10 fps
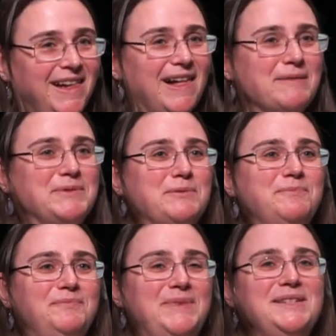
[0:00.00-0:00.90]
So
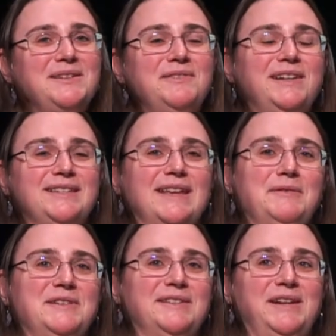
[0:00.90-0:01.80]
based on various
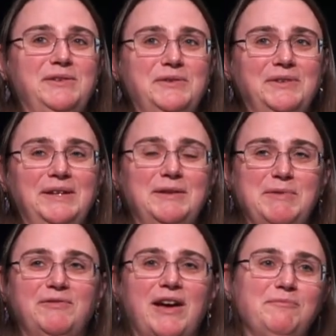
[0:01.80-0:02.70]
languages, I can usually give
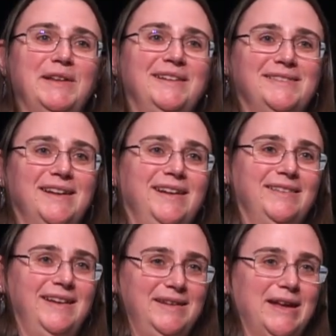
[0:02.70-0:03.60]
me 5 minutes and I
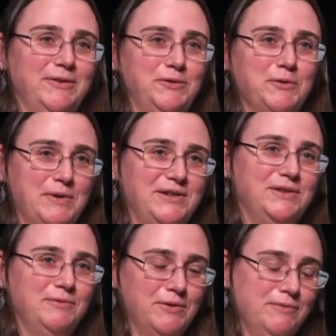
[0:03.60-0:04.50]
can answer your
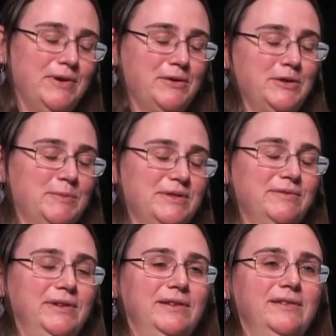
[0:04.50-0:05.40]
question for a very
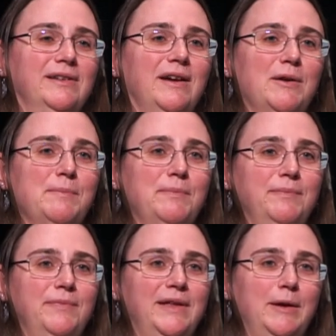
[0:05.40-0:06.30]
specific
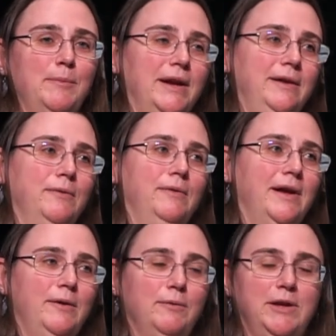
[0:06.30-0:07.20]
thing, but I
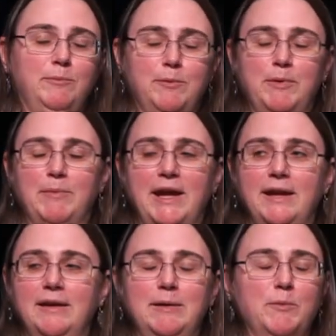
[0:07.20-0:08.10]
don't keep them in my
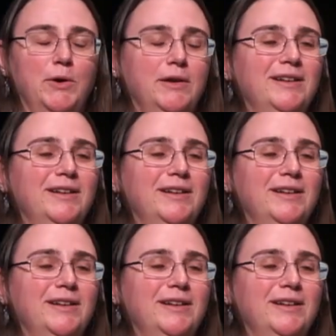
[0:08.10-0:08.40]
head anymore.